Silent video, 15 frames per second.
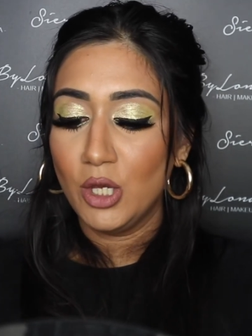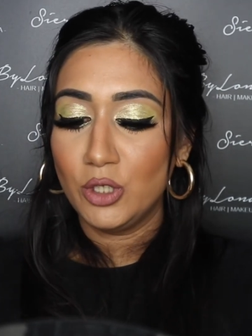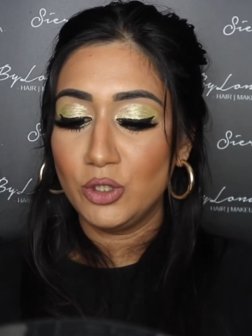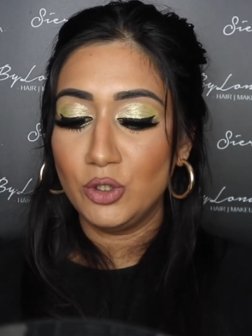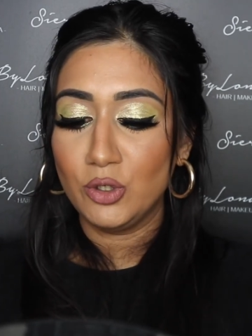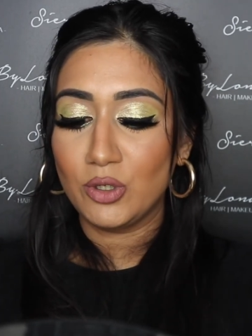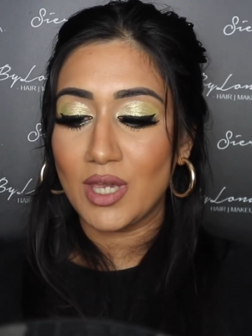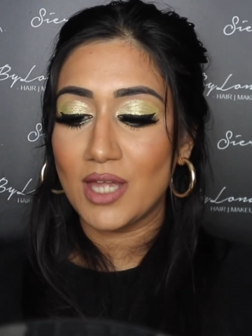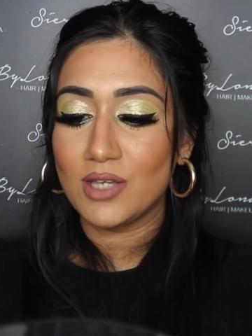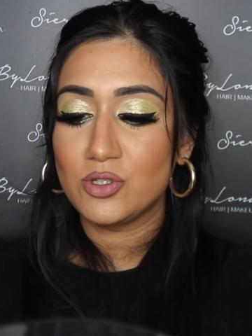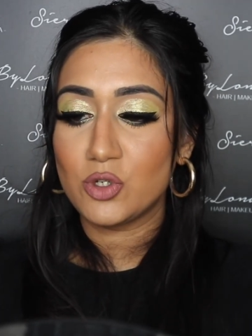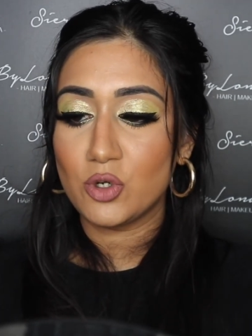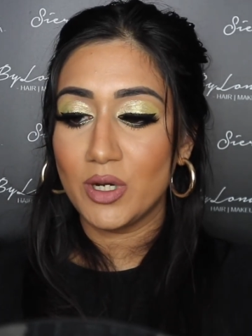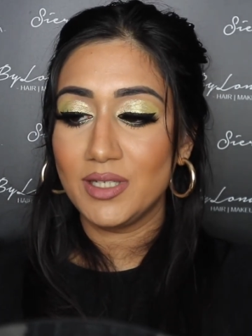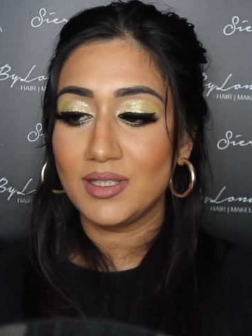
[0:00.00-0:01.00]
You can
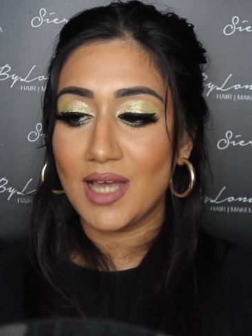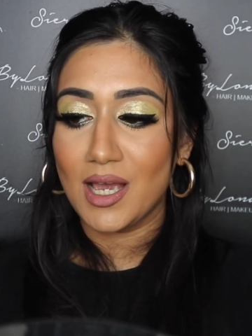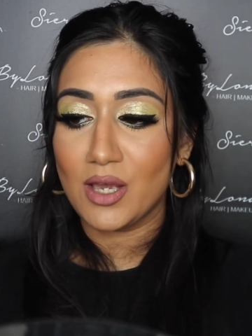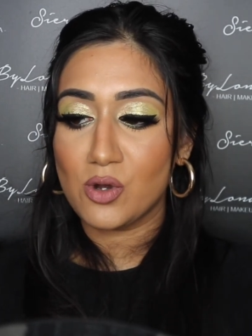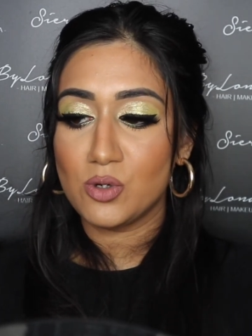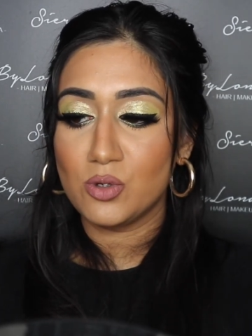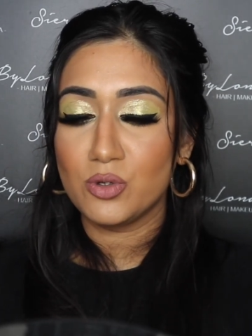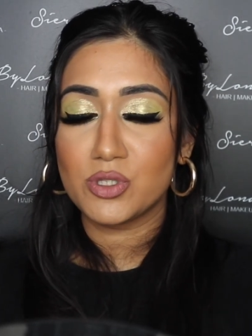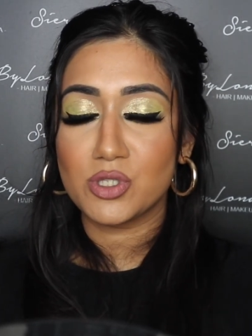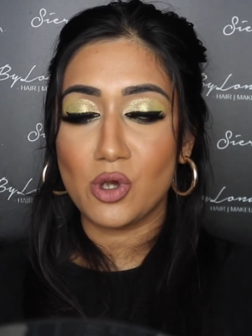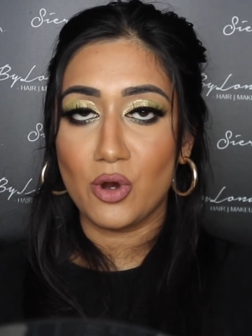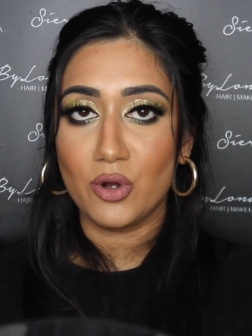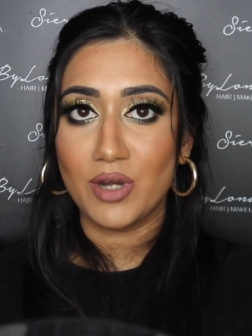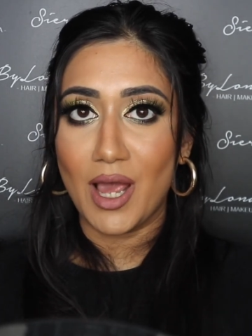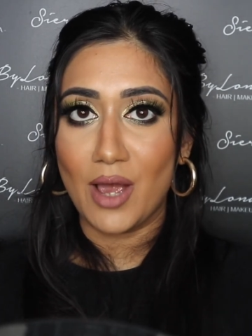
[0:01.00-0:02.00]
join that course
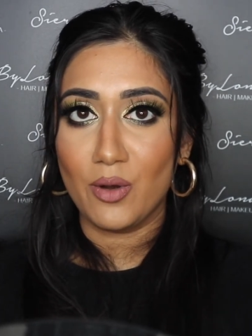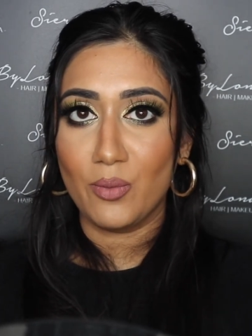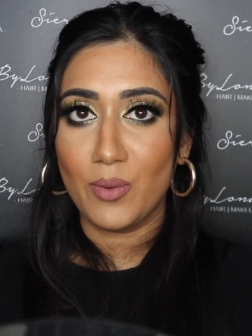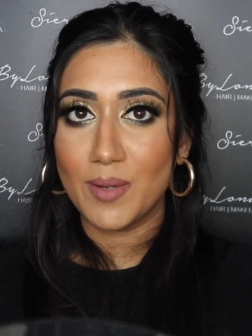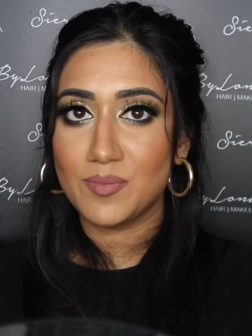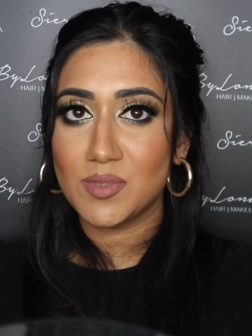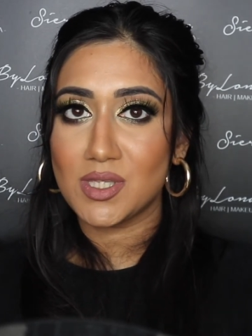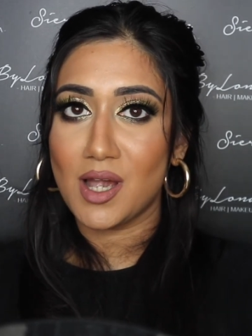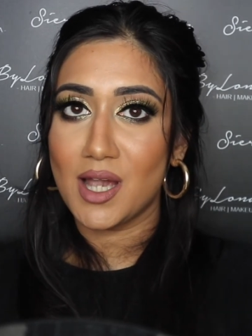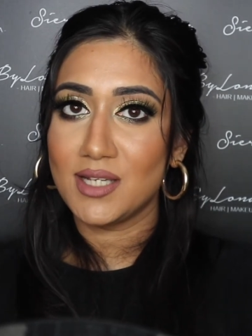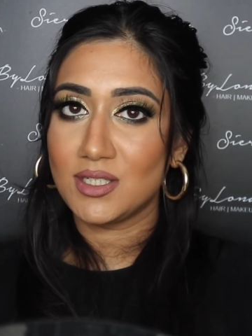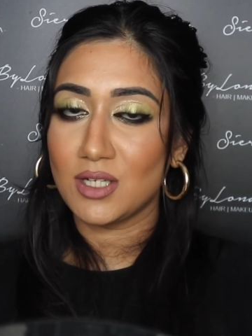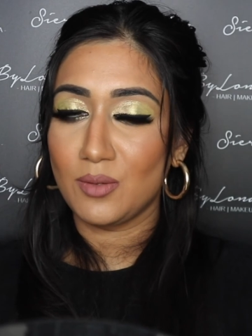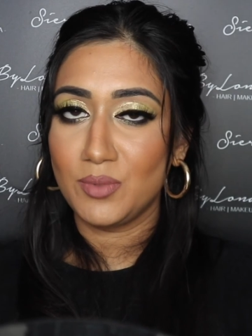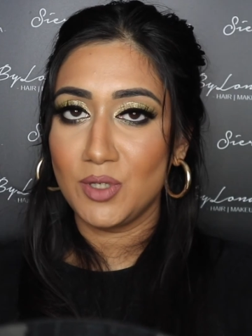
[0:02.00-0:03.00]
on our website,
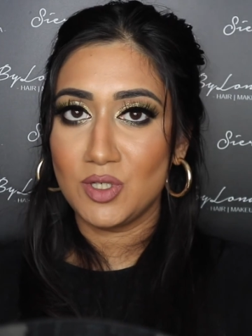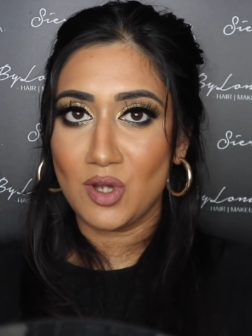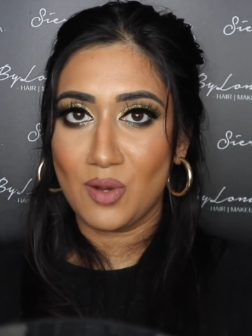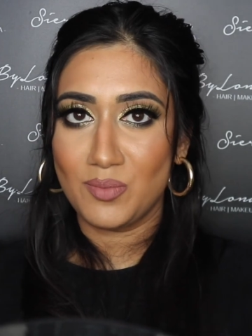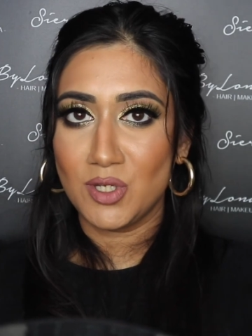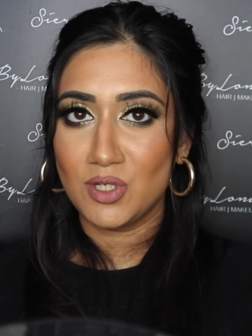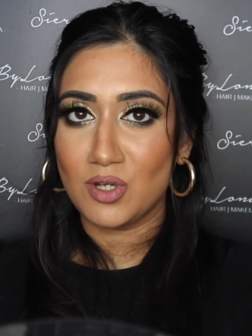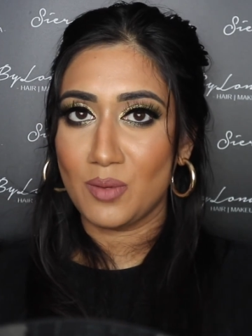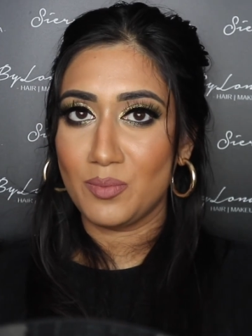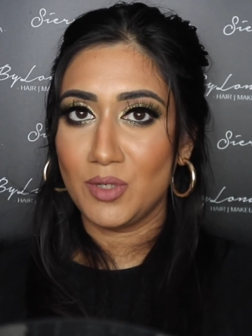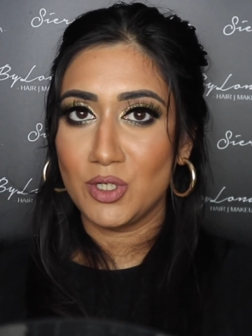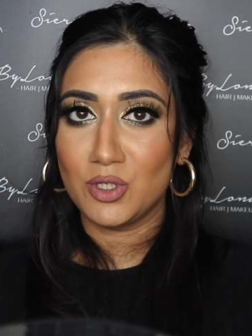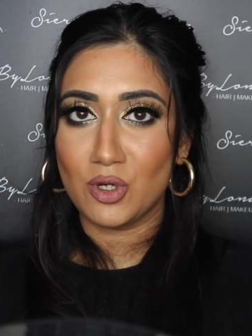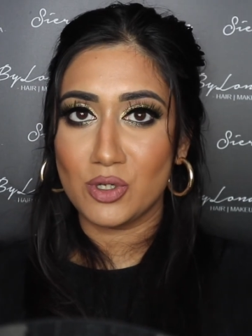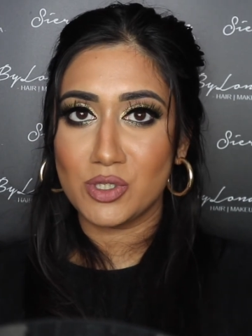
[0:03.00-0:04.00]

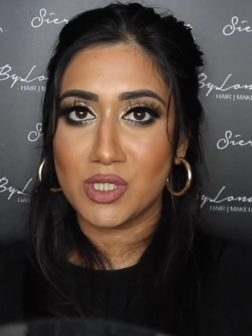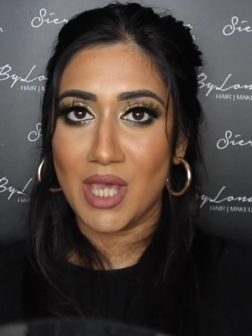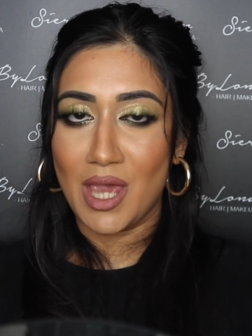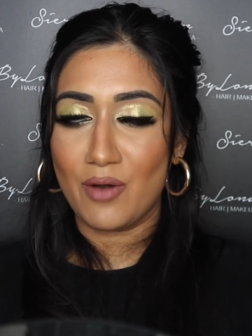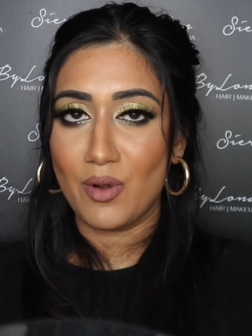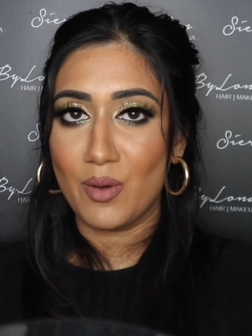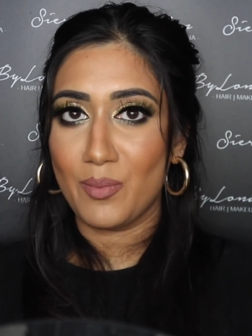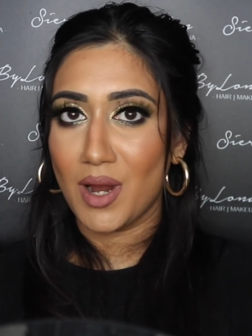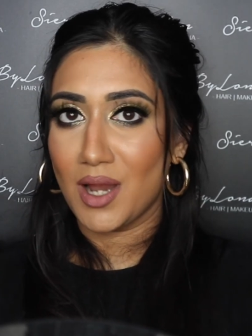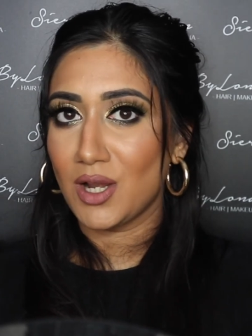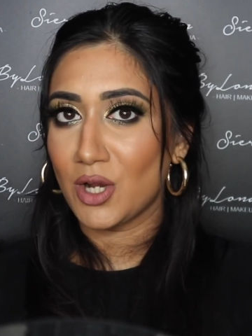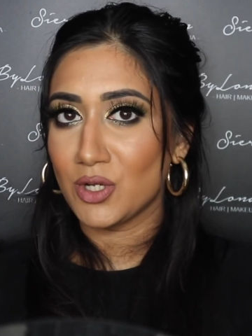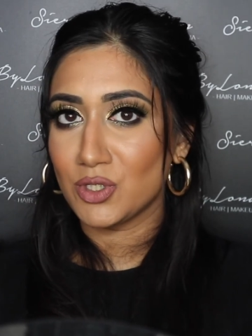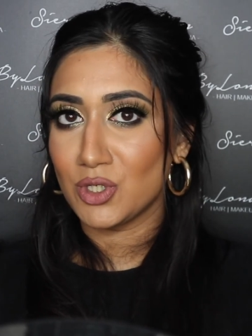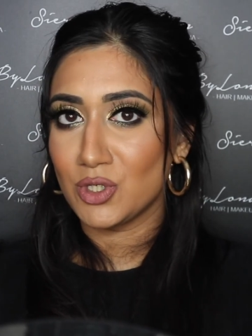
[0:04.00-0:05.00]

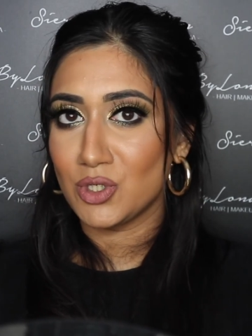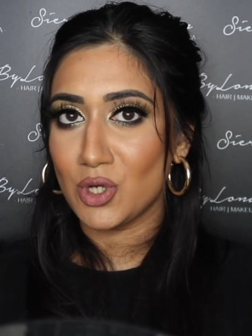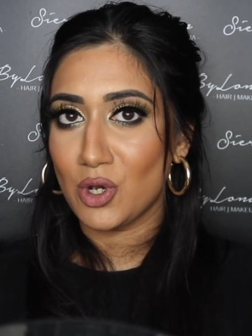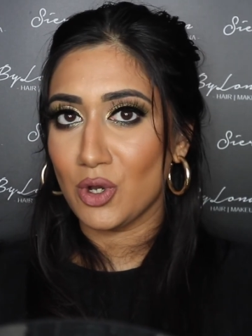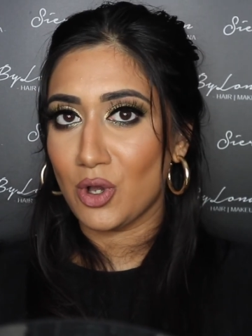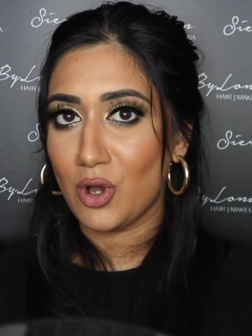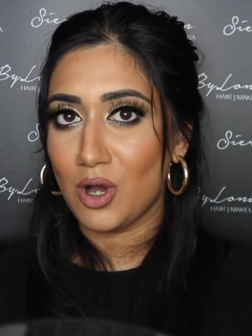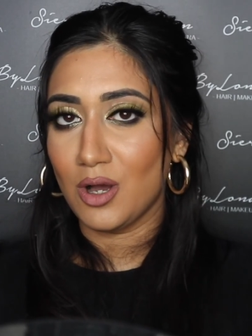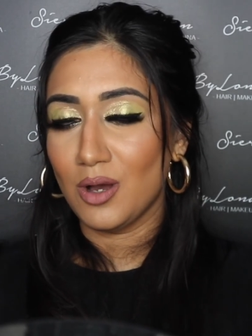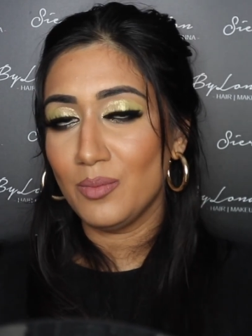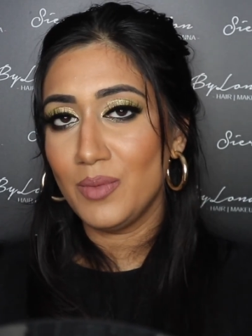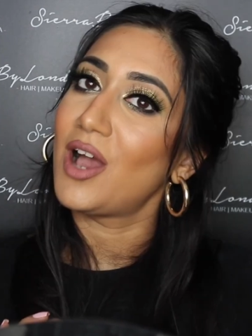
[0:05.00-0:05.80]
www.sierrabylondon.com.